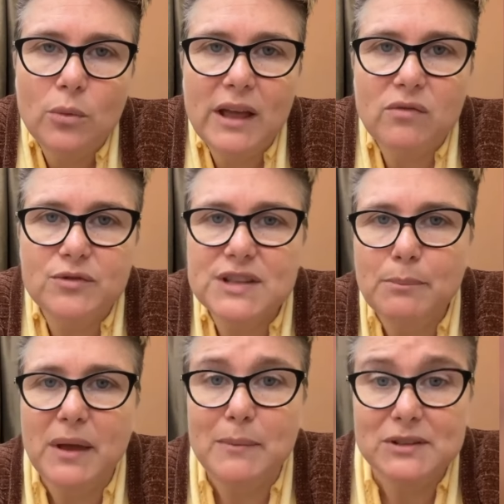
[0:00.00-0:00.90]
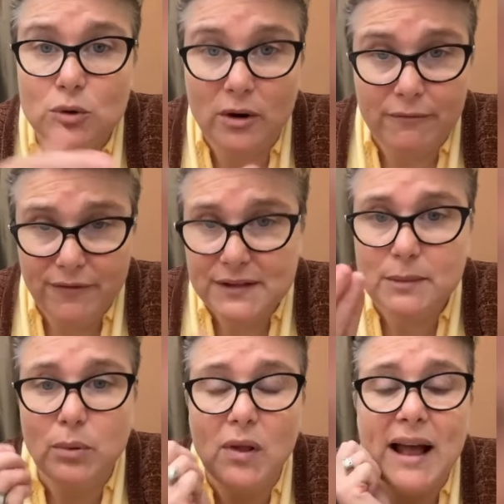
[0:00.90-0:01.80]
We have some babies who are
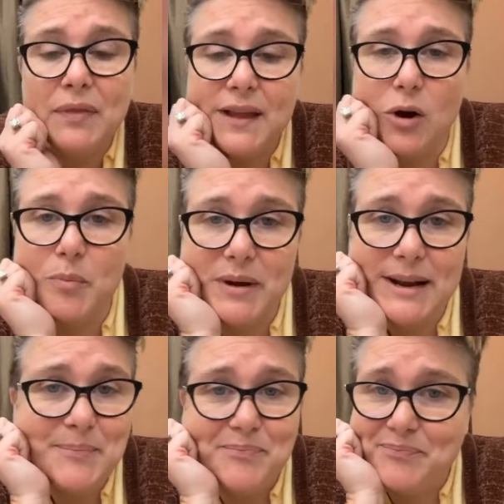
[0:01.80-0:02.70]
visible at the opening.